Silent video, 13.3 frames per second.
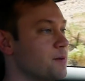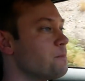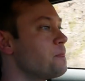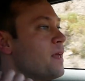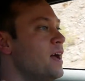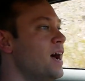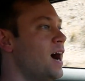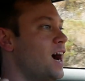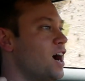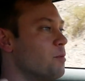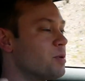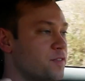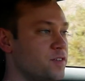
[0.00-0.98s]

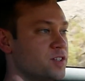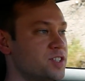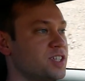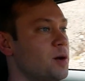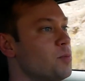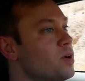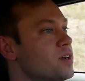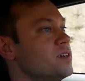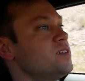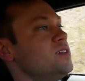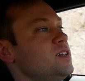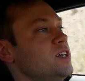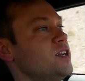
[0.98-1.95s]
Uh, but if you're
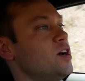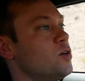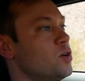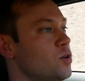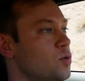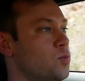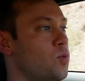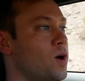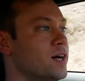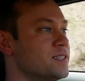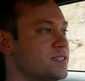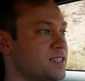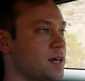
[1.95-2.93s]
someone you know who
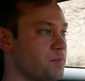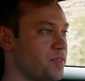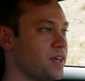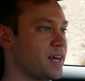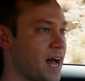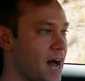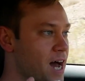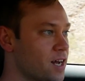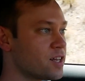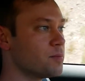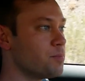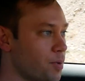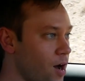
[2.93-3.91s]
wants something out of
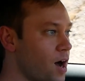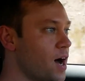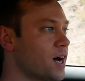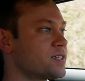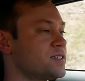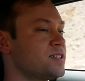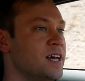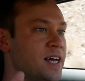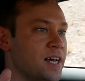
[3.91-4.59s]
the box